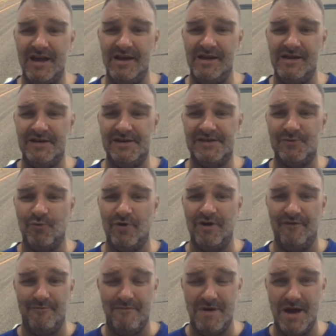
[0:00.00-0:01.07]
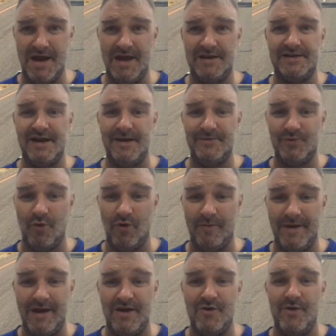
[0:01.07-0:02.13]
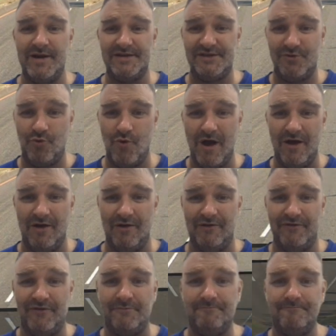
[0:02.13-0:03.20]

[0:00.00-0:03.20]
is one of many times we will meet US 12.